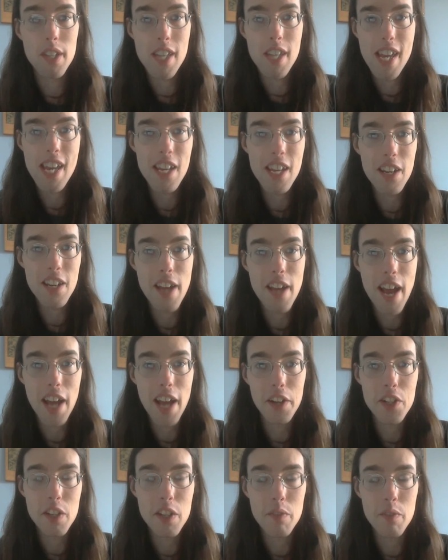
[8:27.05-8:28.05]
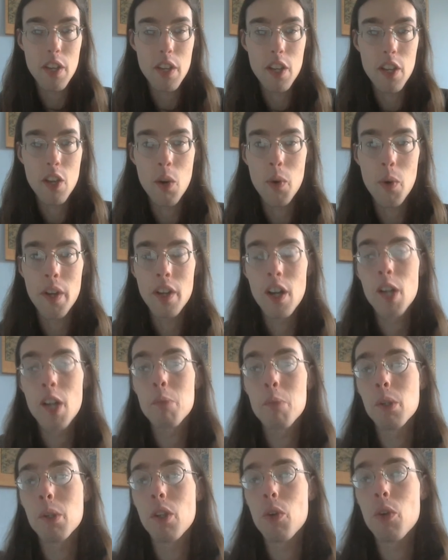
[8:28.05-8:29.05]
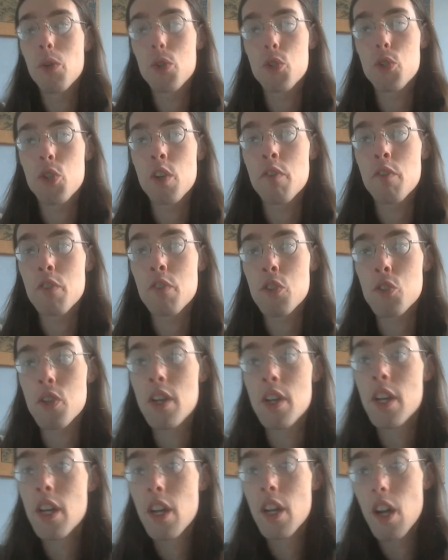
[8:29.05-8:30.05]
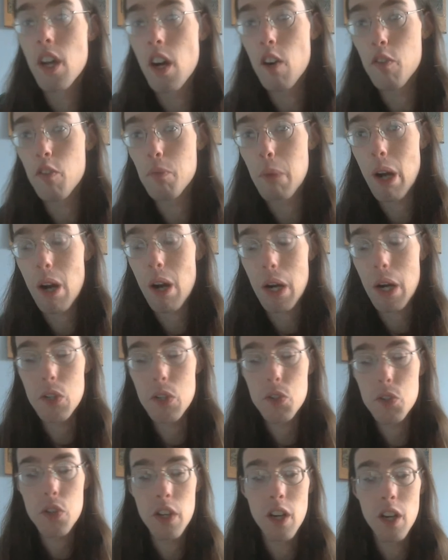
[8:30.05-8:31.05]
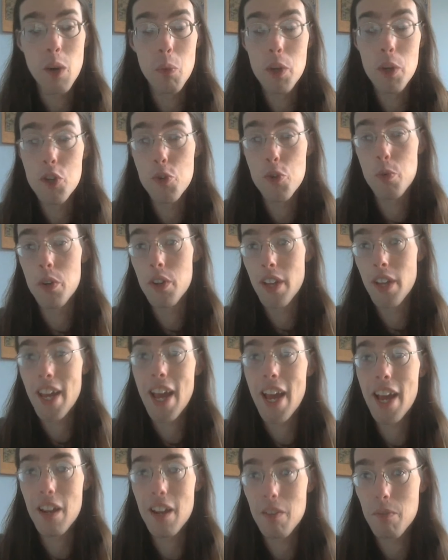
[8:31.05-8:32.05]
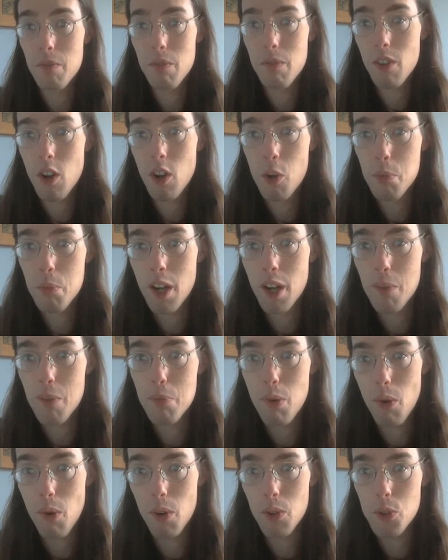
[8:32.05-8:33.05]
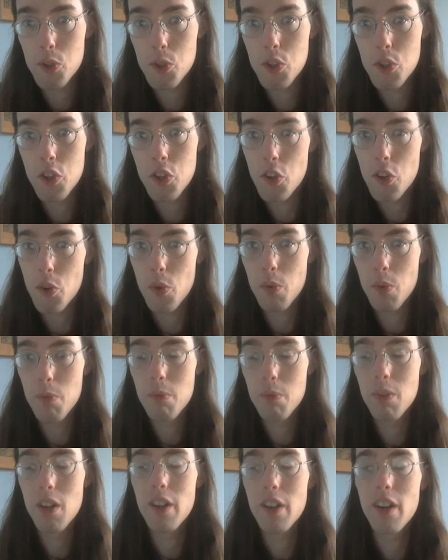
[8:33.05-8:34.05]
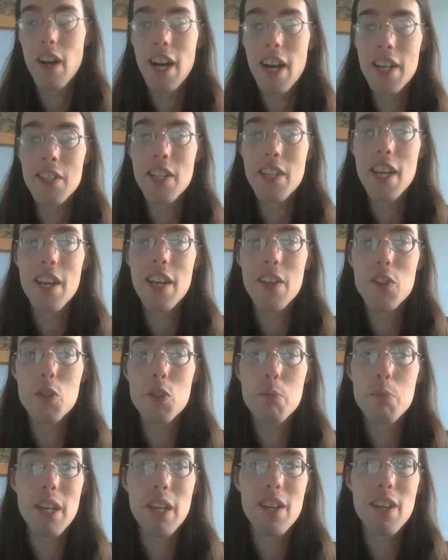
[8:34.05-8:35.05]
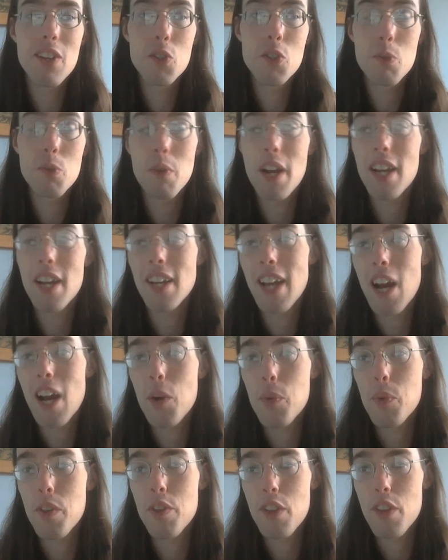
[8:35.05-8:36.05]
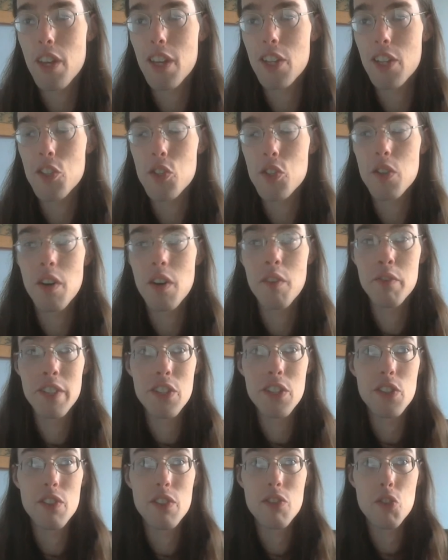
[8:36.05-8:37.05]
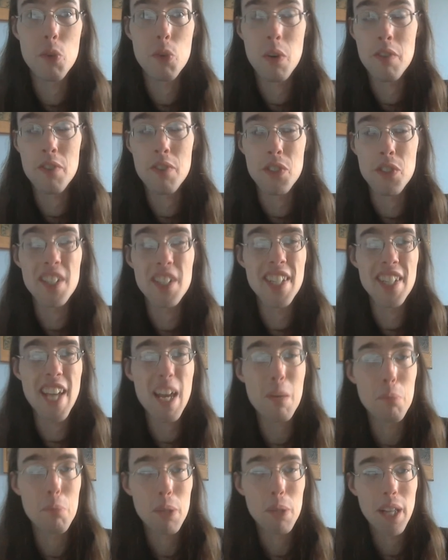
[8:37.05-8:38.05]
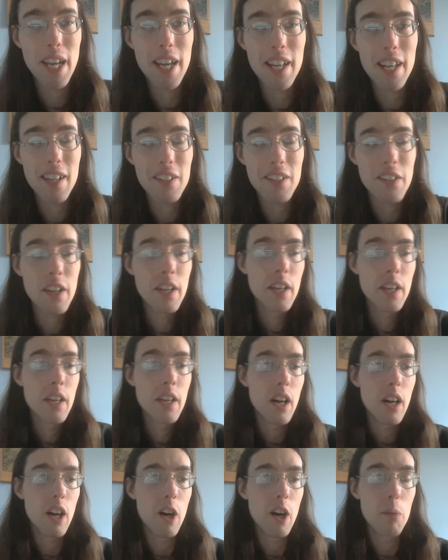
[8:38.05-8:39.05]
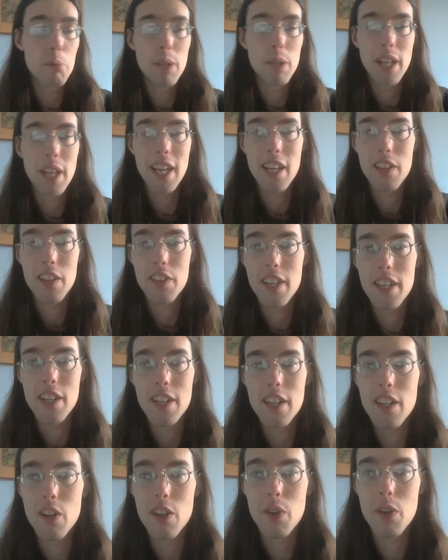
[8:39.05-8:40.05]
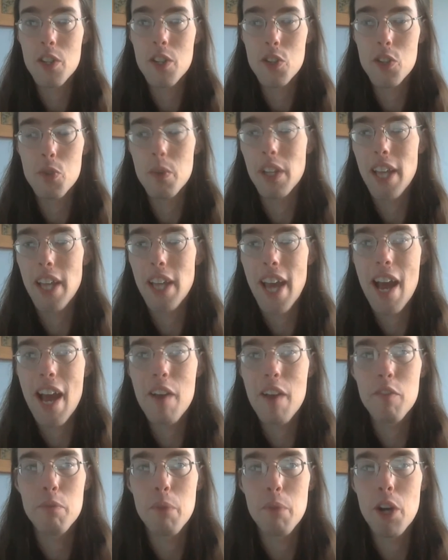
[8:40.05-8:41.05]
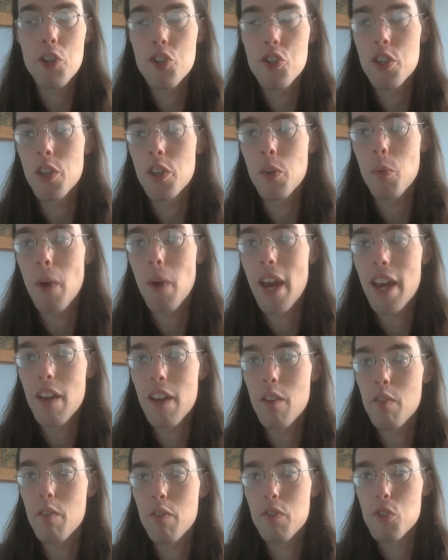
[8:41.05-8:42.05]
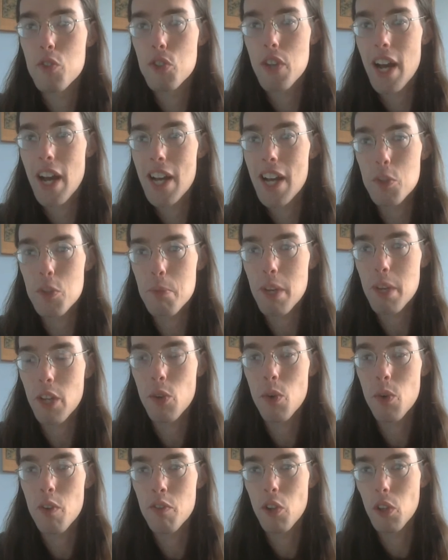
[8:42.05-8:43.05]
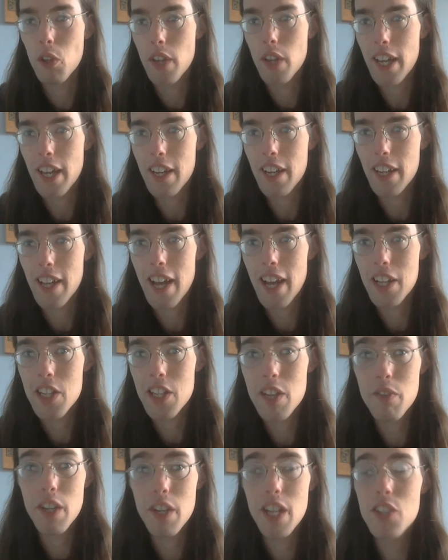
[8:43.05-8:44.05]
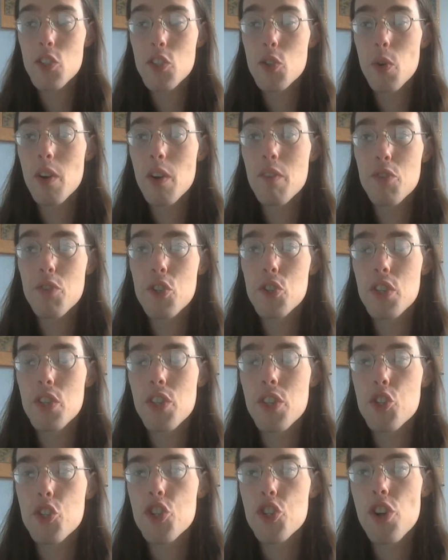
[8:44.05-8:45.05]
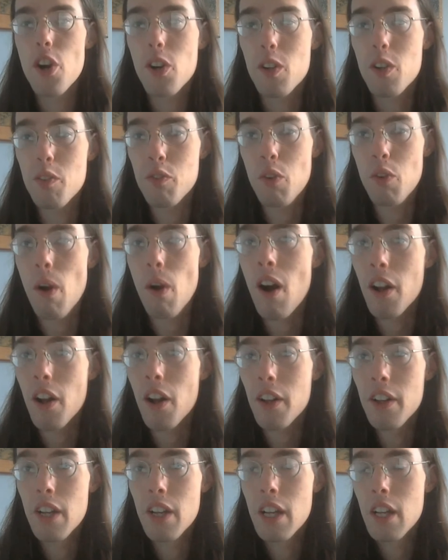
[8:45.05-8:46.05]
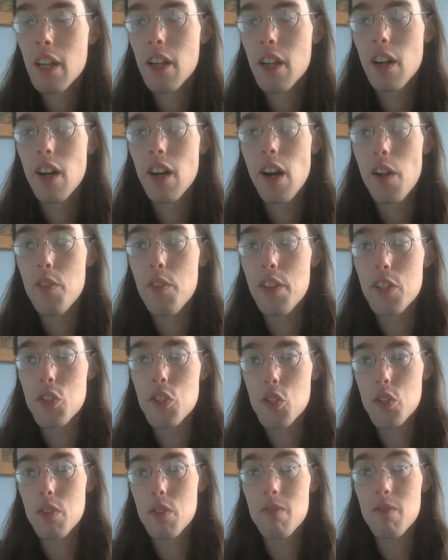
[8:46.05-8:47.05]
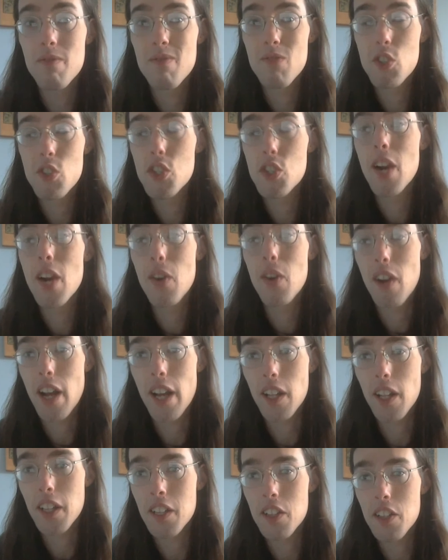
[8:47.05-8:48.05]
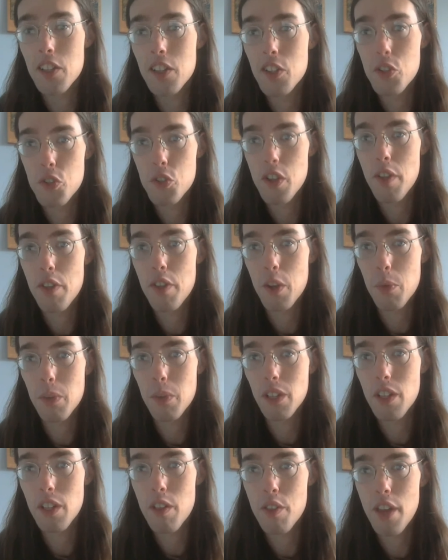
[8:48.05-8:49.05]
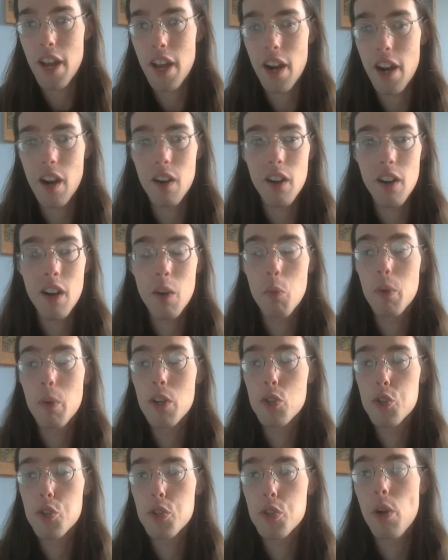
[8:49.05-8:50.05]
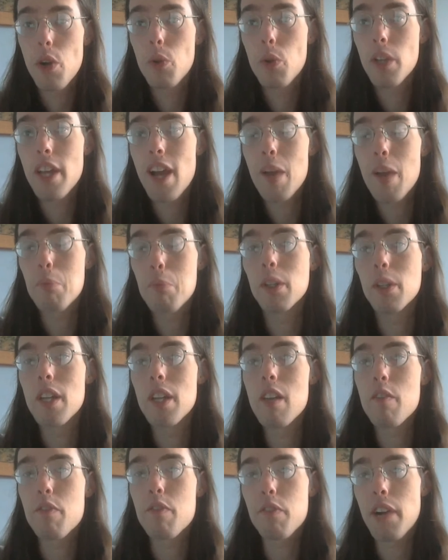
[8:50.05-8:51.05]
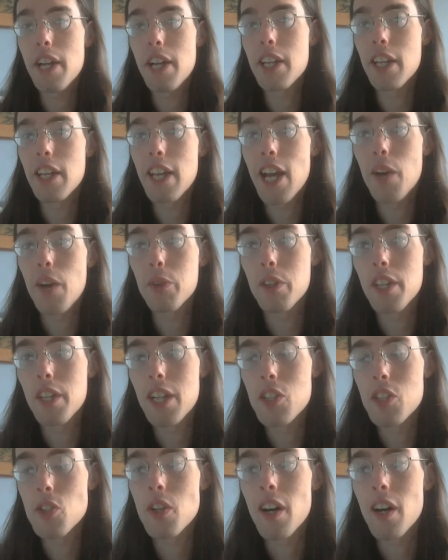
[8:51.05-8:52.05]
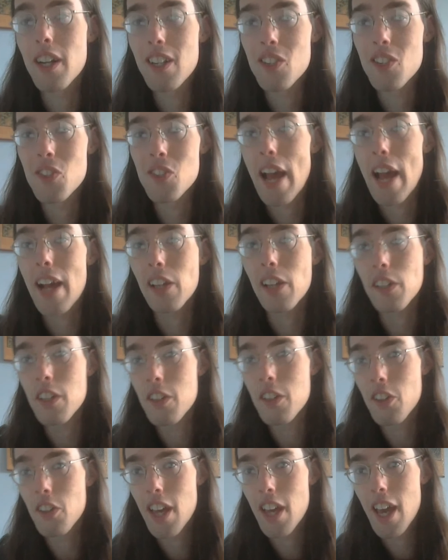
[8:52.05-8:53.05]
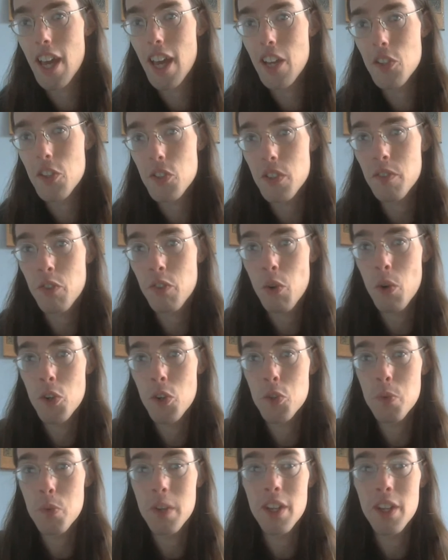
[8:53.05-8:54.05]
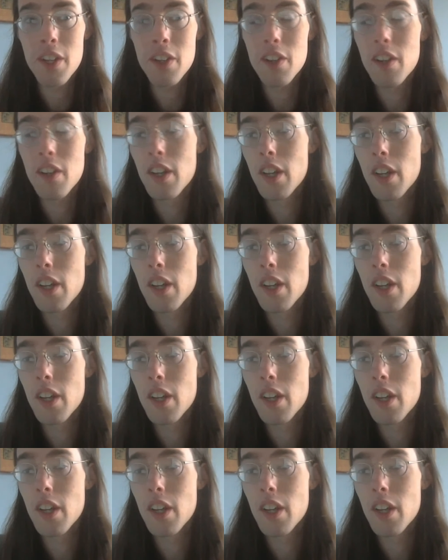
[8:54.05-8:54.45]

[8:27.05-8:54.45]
heated activity going on below the surface of Mars, which would, again, open up portals to new ideas, because right now we think of it sort of as a dead planet, a planet that, doesn't really have much in the way of seismic or volcanic activity. It's sort of just this chunk of rock that's sterile. There's nothing really there. We're slowly, I believe, finding out that that's not exactly the case. Of course, we didn't